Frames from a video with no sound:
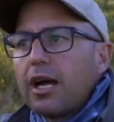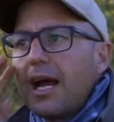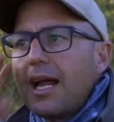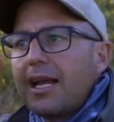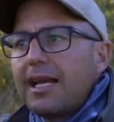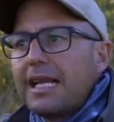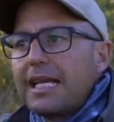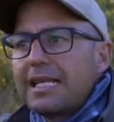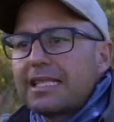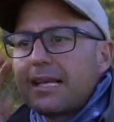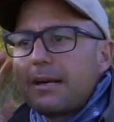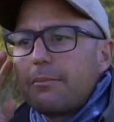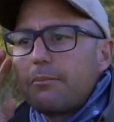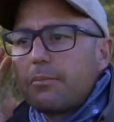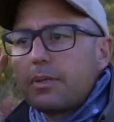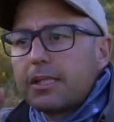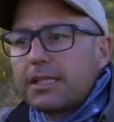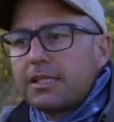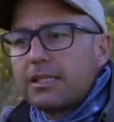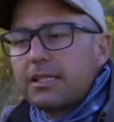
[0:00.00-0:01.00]
Unless I'm
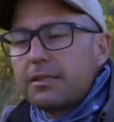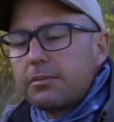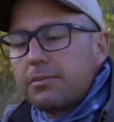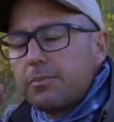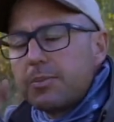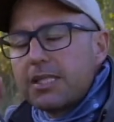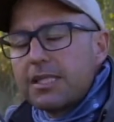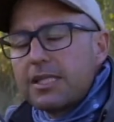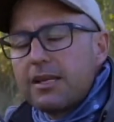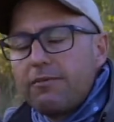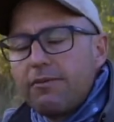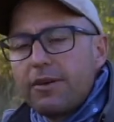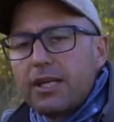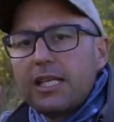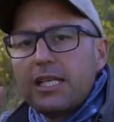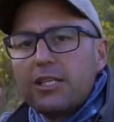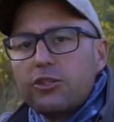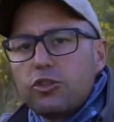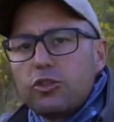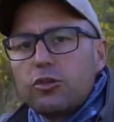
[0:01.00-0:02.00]

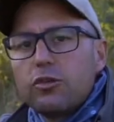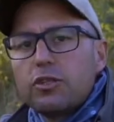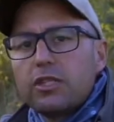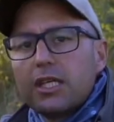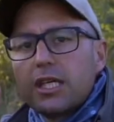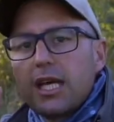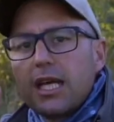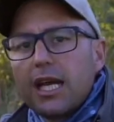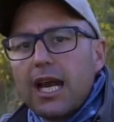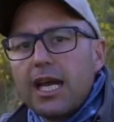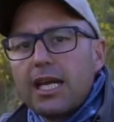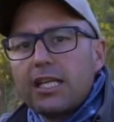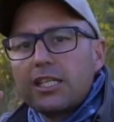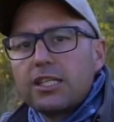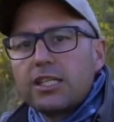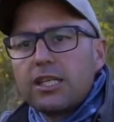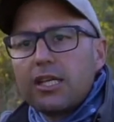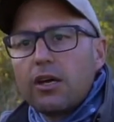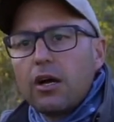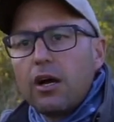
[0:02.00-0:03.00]
specifically shooting an
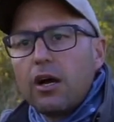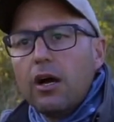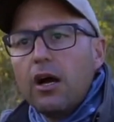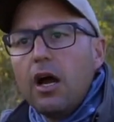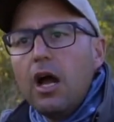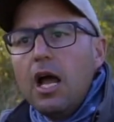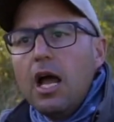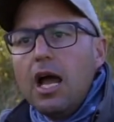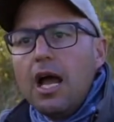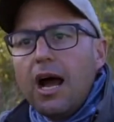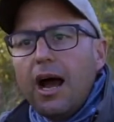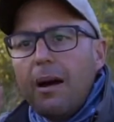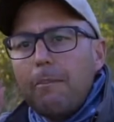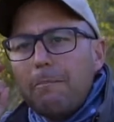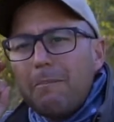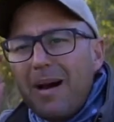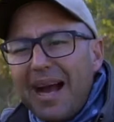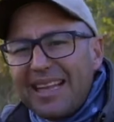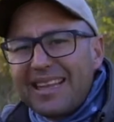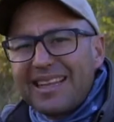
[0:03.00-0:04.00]
HDR, I
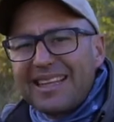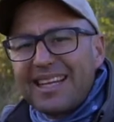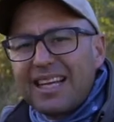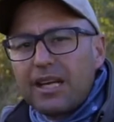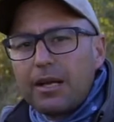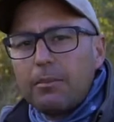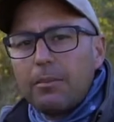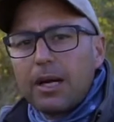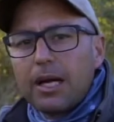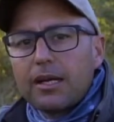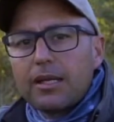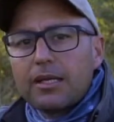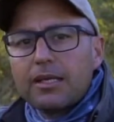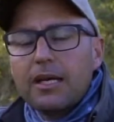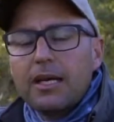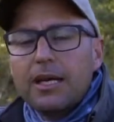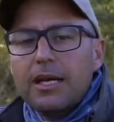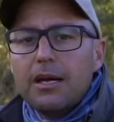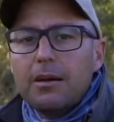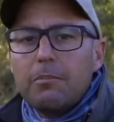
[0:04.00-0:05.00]
might think about it,
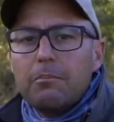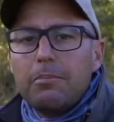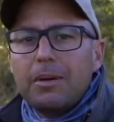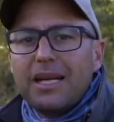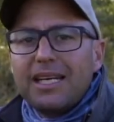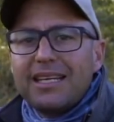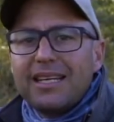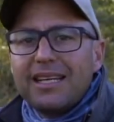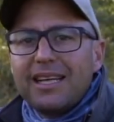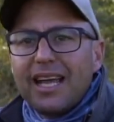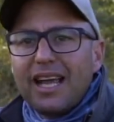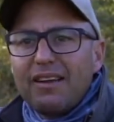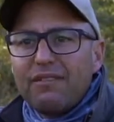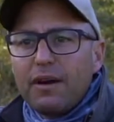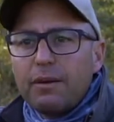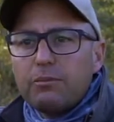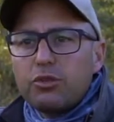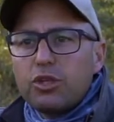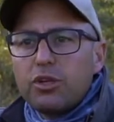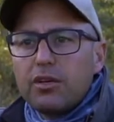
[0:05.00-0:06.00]
but if
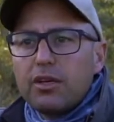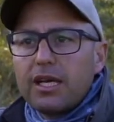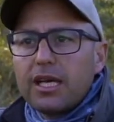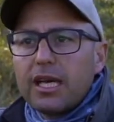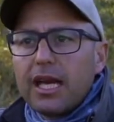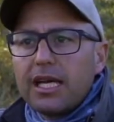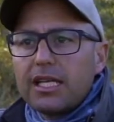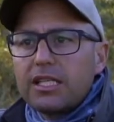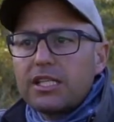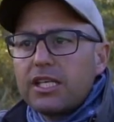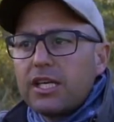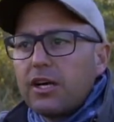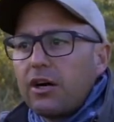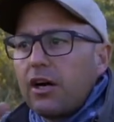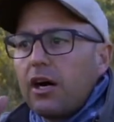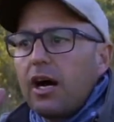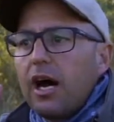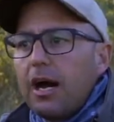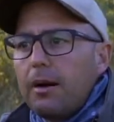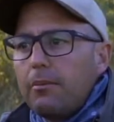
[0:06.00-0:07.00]
I'm shooting an
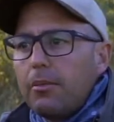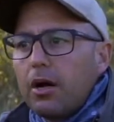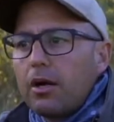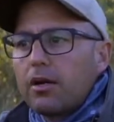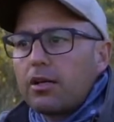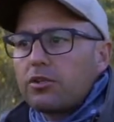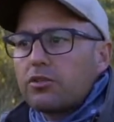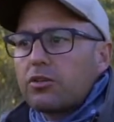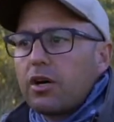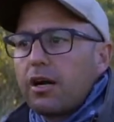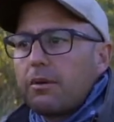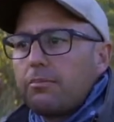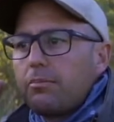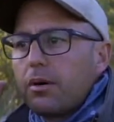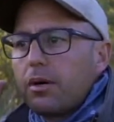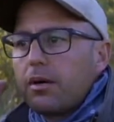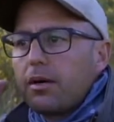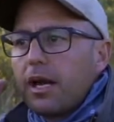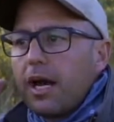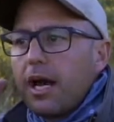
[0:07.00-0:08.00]
HDR, I'm on a
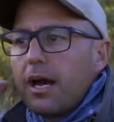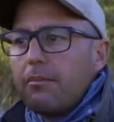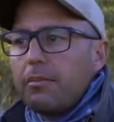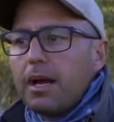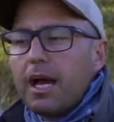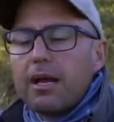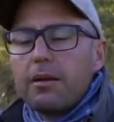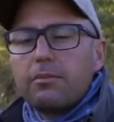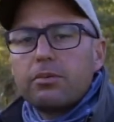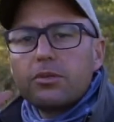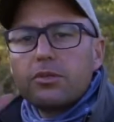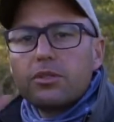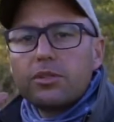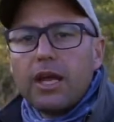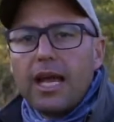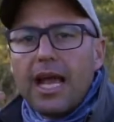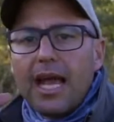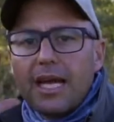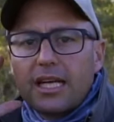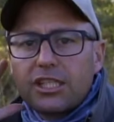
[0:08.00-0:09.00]
tripod, I'm able to
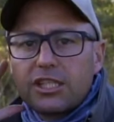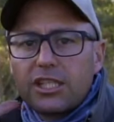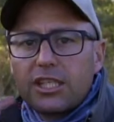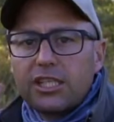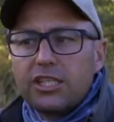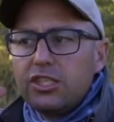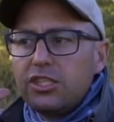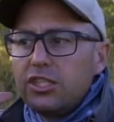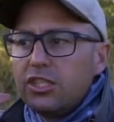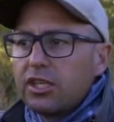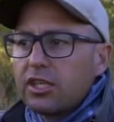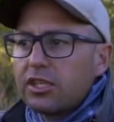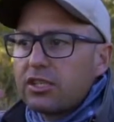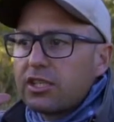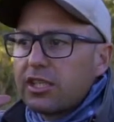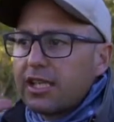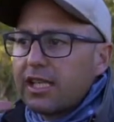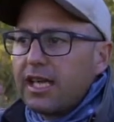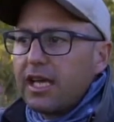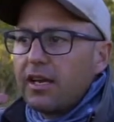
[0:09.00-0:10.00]
actually just
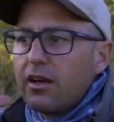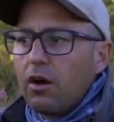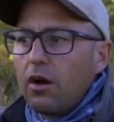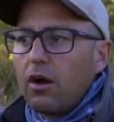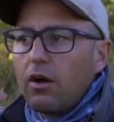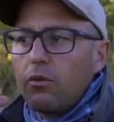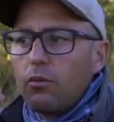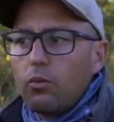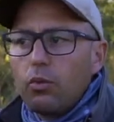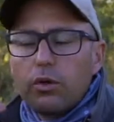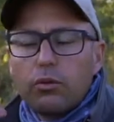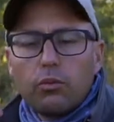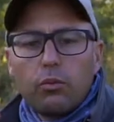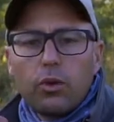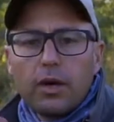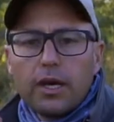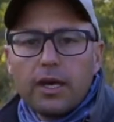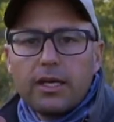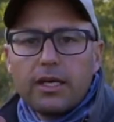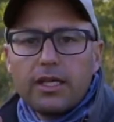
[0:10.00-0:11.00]
get on with
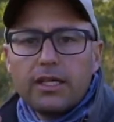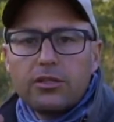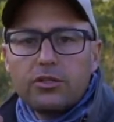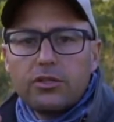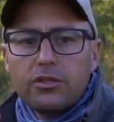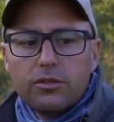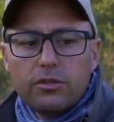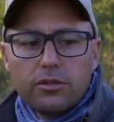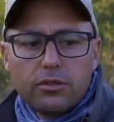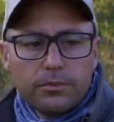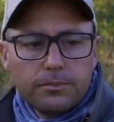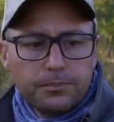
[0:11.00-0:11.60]
what I need to do.